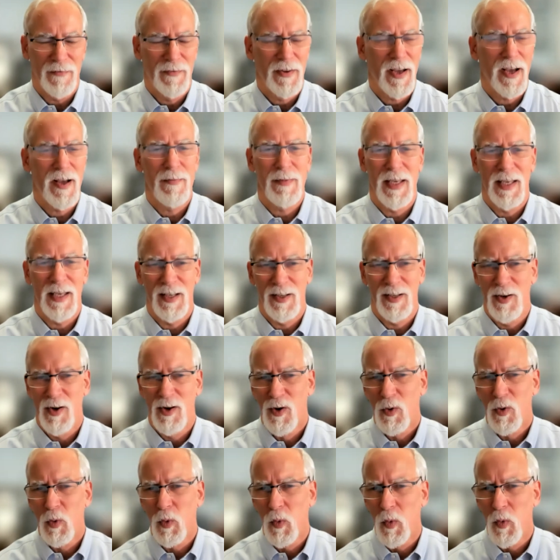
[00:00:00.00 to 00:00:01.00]
I mean,
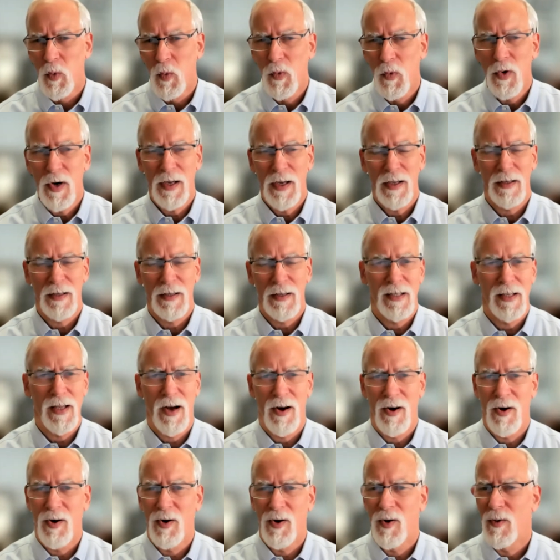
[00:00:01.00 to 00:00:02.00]
really
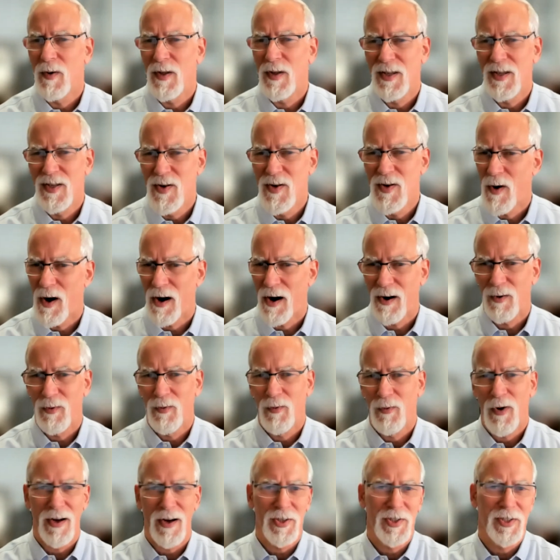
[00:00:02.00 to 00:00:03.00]
low. You are
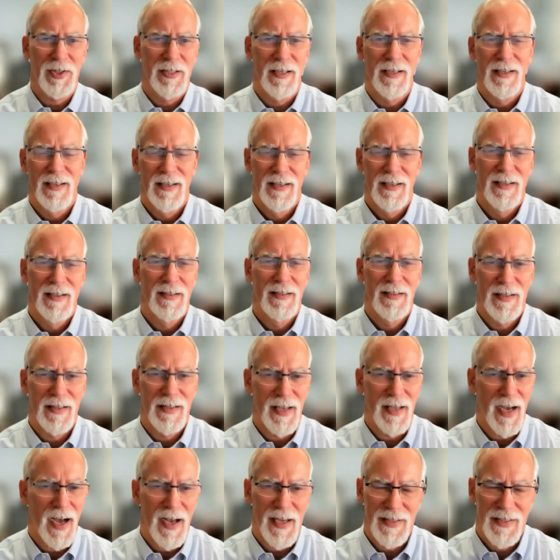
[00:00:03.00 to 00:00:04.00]
rushed to
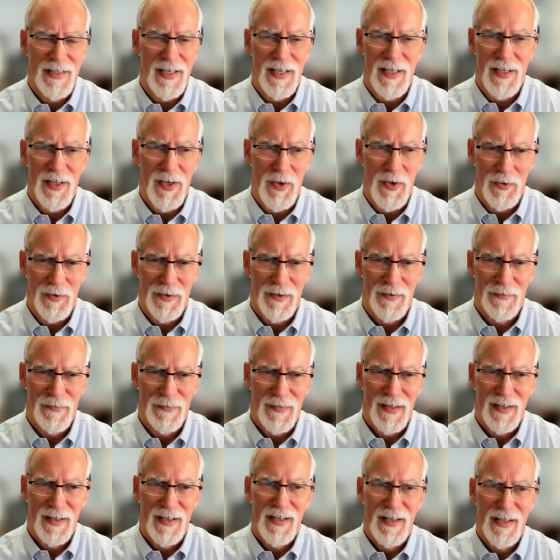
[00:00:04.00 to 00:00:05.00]
the ICU.
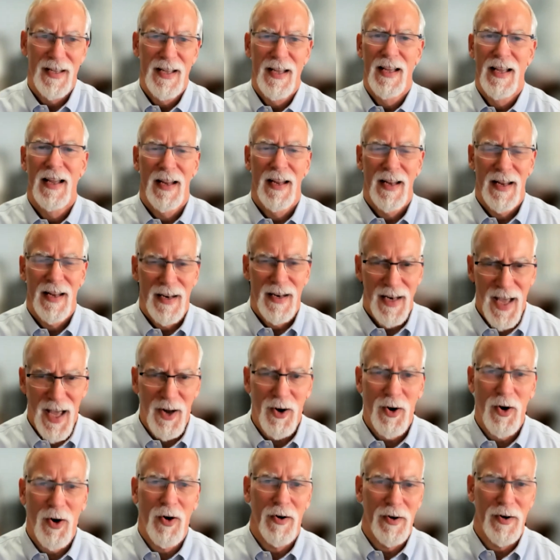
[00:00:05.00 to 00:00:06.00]

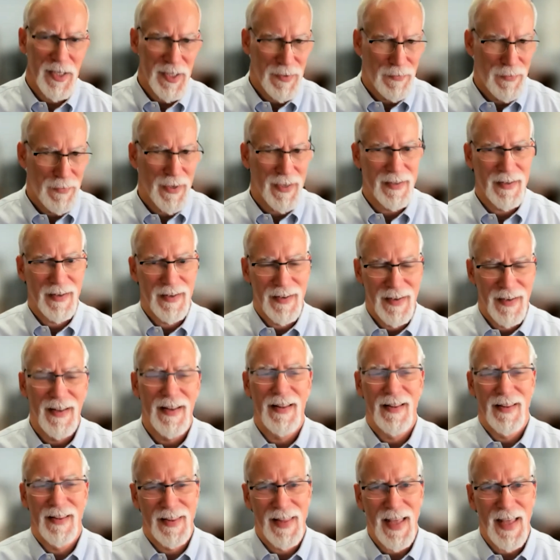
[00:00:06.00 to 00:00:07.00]
Not always, but
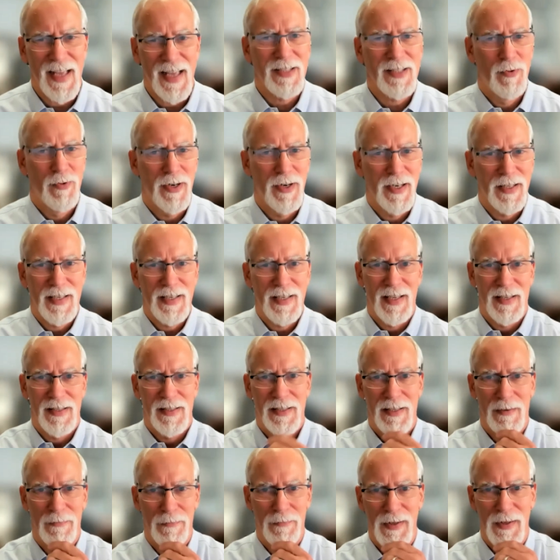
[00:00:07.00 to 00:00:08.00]
that's what it
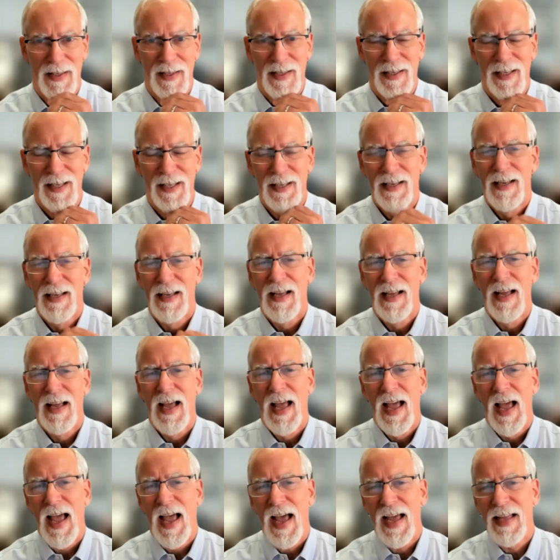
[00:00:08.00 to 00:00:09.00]
tends to be.
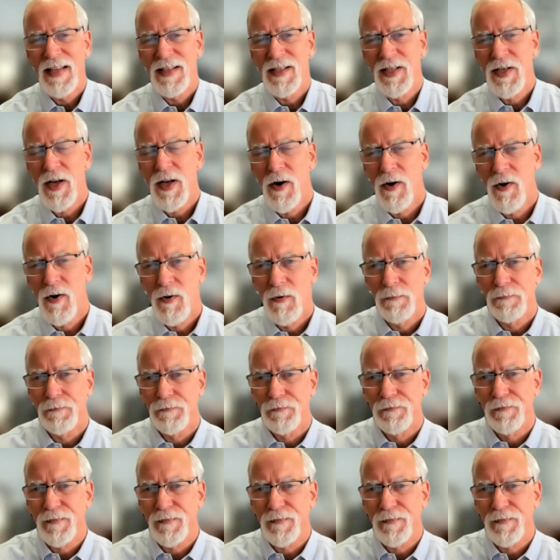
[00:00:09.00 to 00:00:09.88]
And so